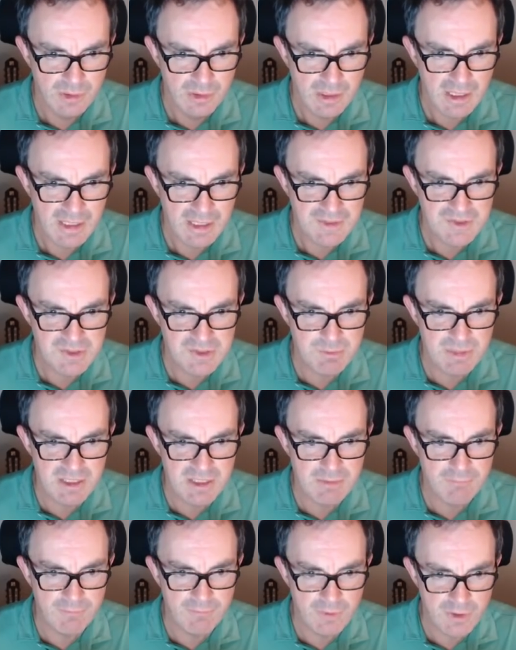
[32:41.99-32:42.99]
has to be
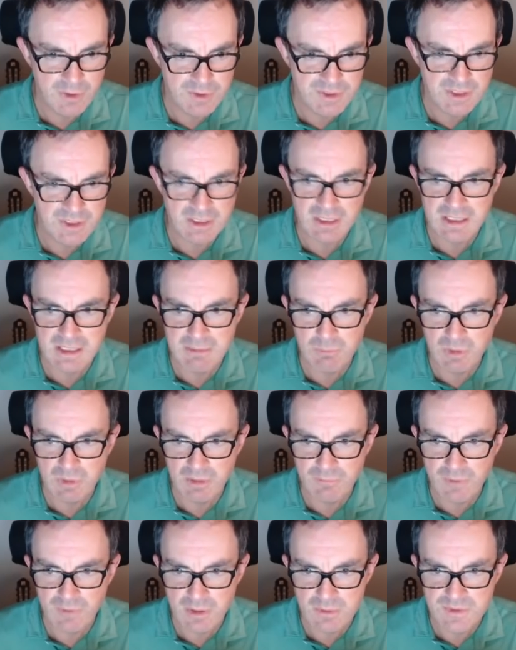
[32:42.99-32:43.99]
vertically in one
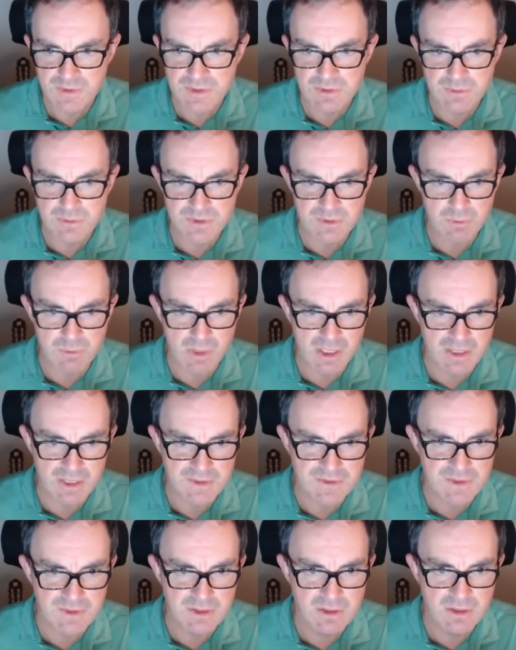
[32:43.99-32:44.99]
of those two
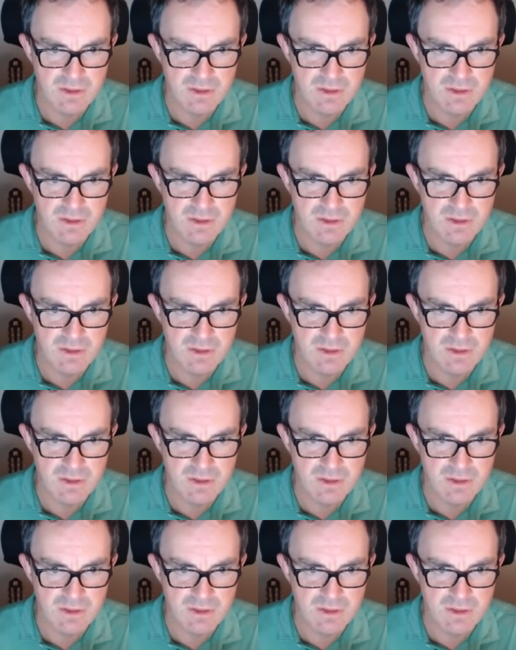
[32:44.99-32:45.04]
squares,